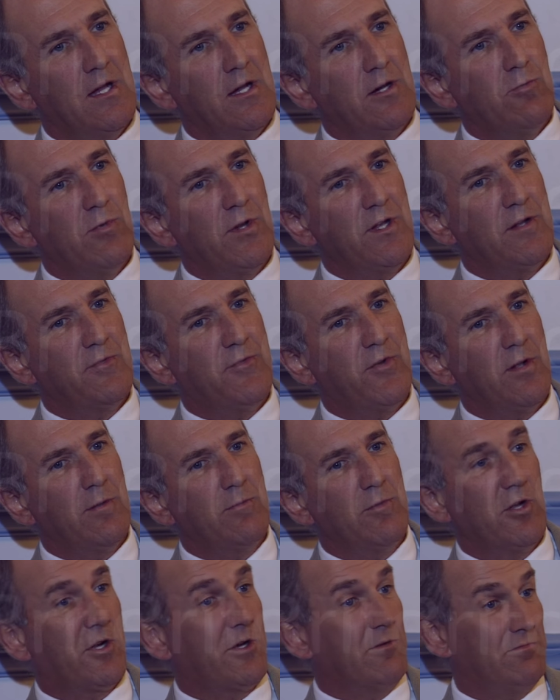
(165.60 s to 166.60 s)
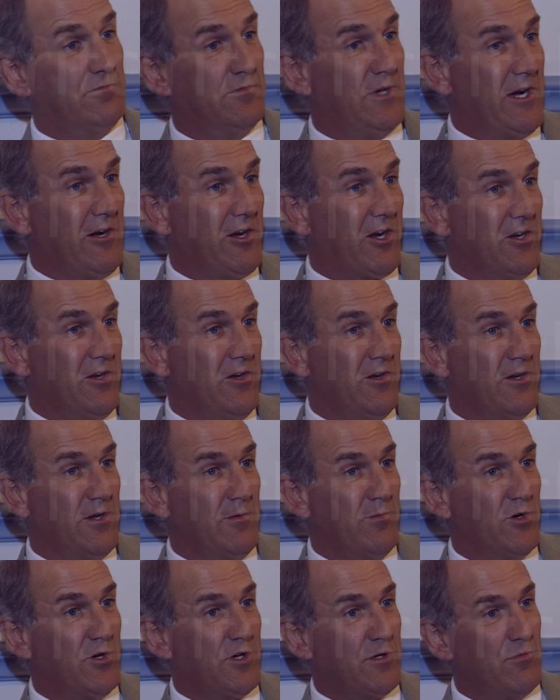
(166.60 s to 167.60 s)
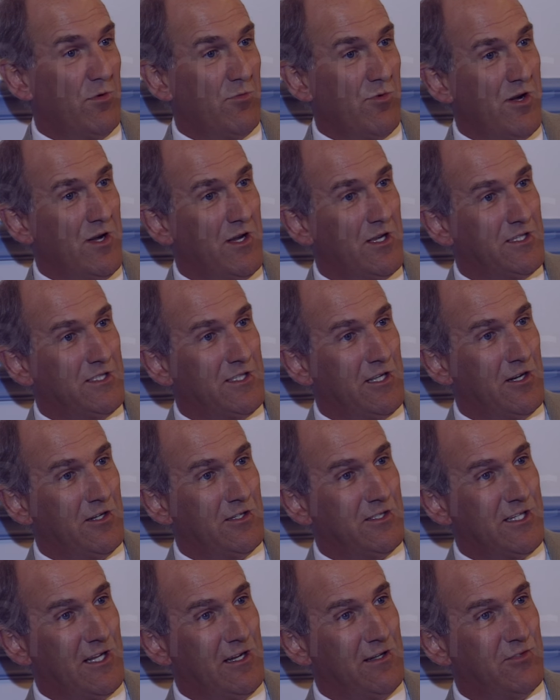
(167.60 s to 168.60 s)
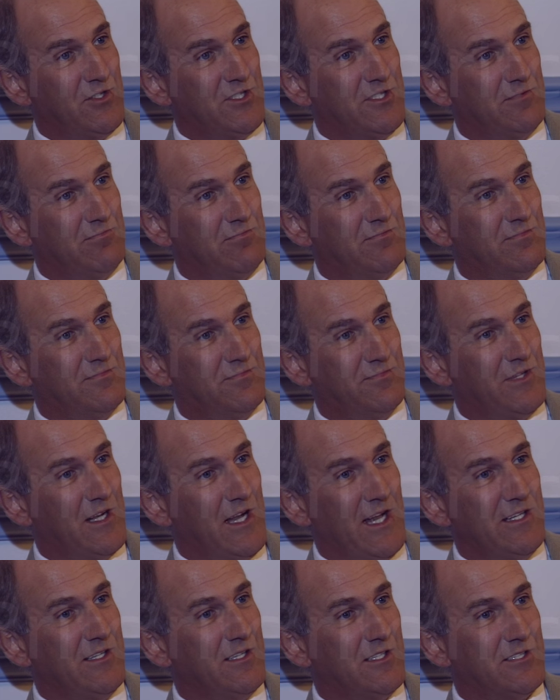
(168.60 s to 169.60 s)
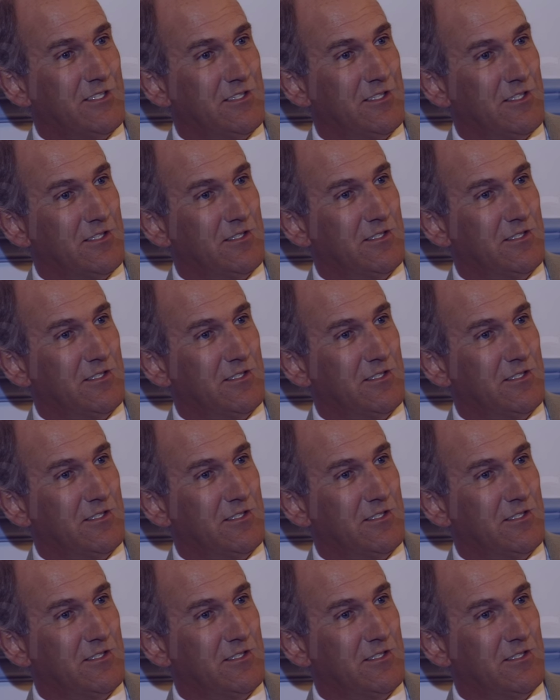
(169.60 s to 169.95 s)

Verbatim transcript: wonderful. And look at Eric and Ernie, Morecambe and Wise. They're on television endless.